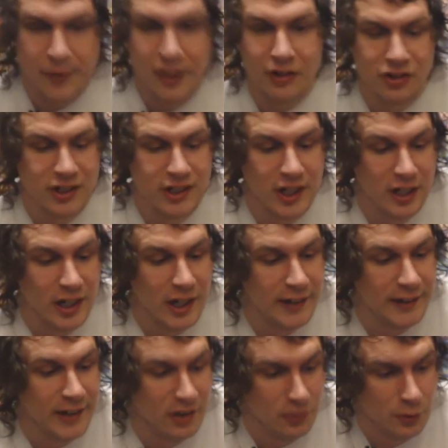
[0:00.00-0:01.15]
only game I actually get
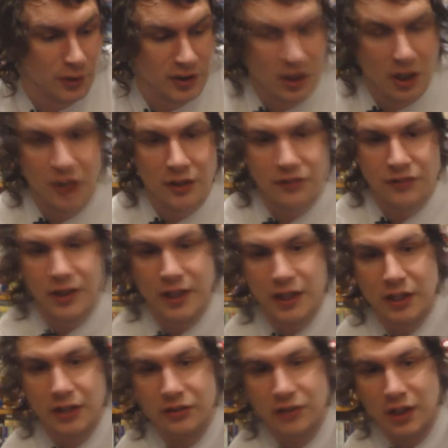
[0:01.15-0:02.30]
can get to work, guys, and
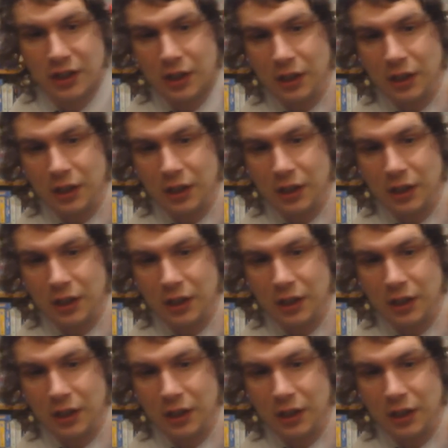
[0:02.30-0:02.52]
that is